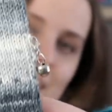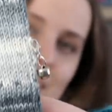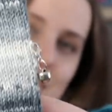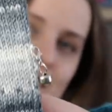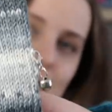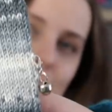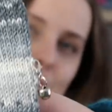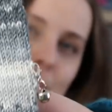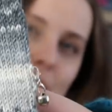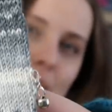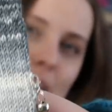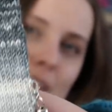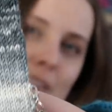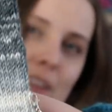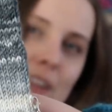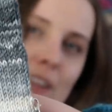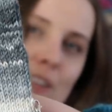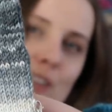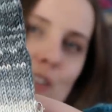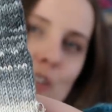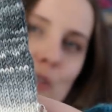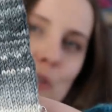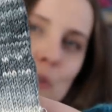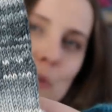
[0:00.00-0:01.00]
It's very
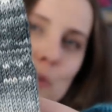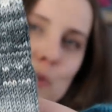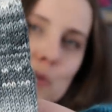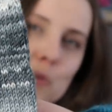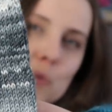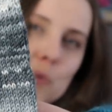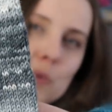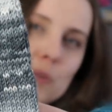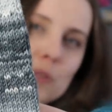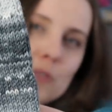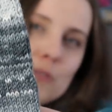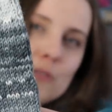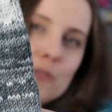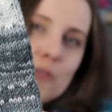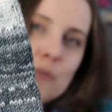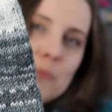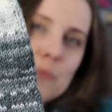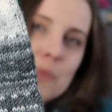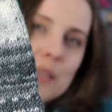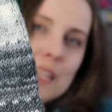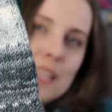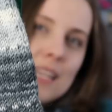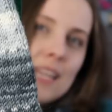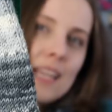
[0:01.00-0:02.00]
unusual for
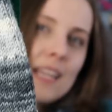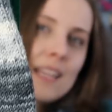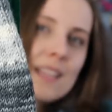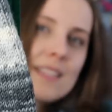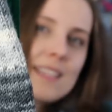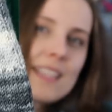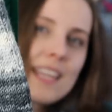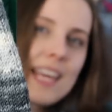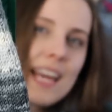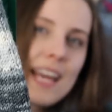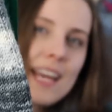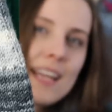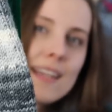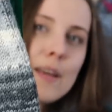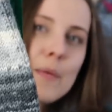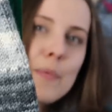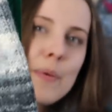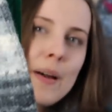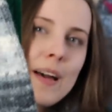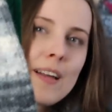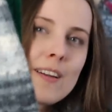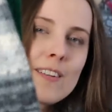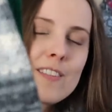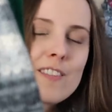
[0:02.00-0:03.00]
me to get
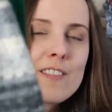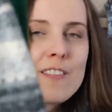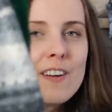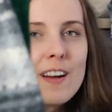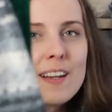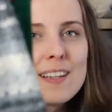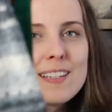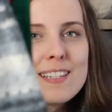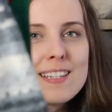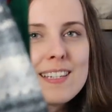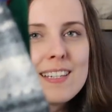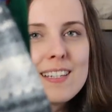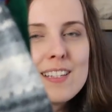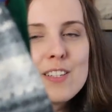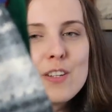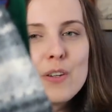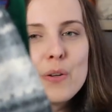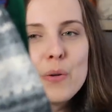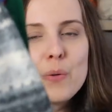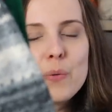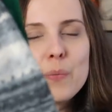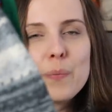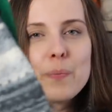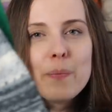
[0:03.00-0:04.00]
a pattern right.
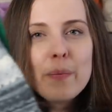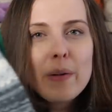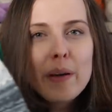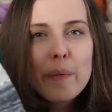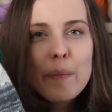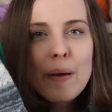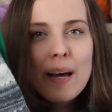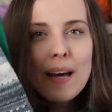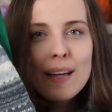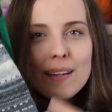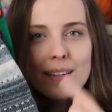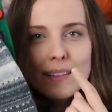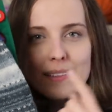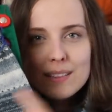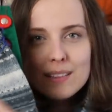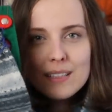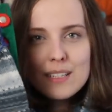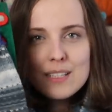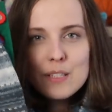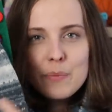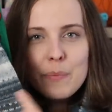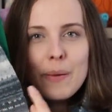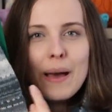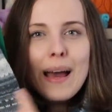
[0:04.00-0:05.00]
So by pattern,
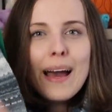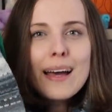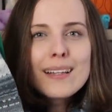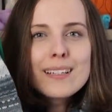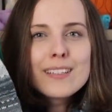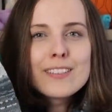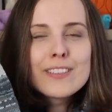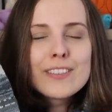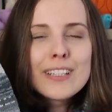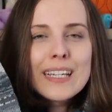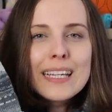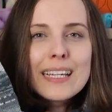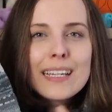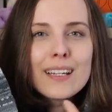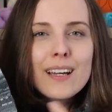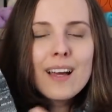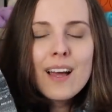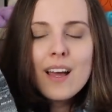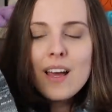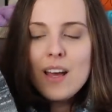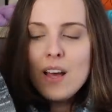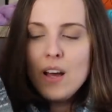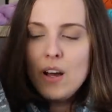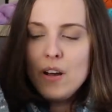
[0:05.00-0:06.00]
it's a
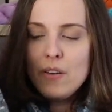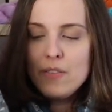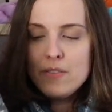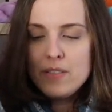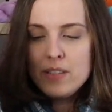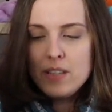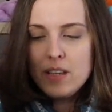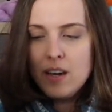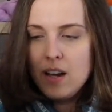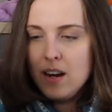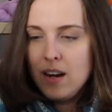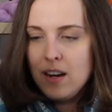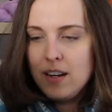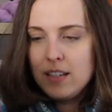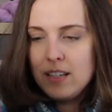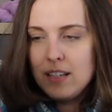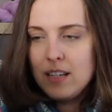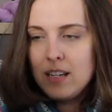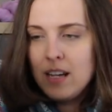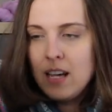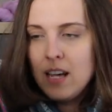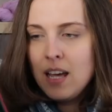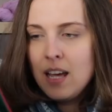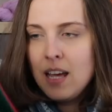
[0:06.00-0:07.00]
patterning of the
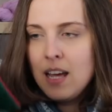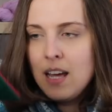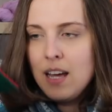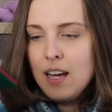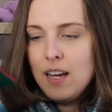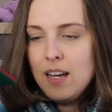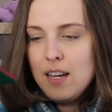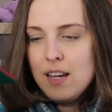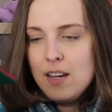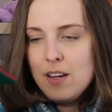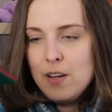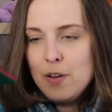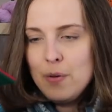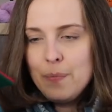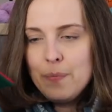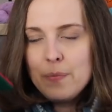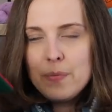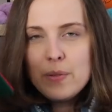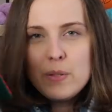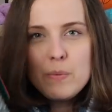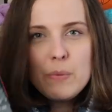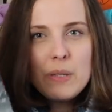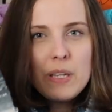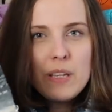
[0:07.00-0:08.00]
yarn. Um,
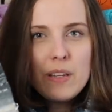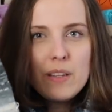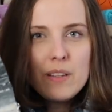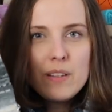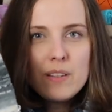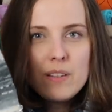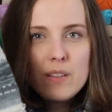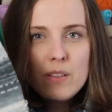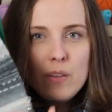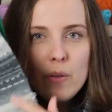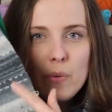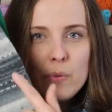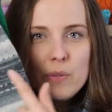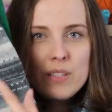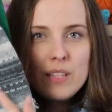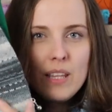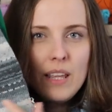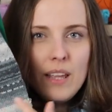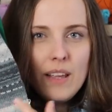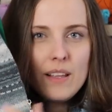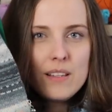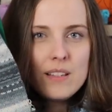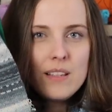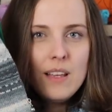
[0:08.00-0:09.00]
it's because those
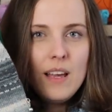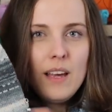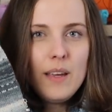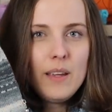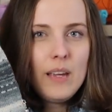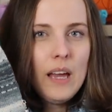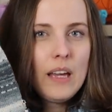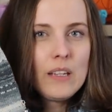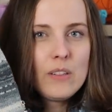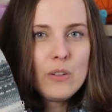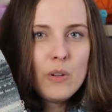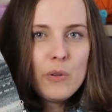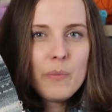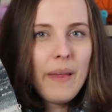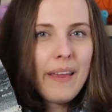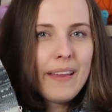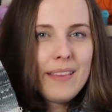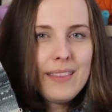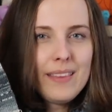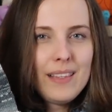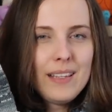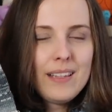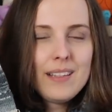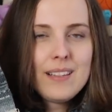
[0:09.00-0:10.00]
things, I, I don't
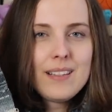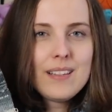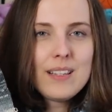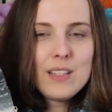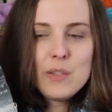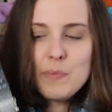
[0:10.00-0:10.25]
make these.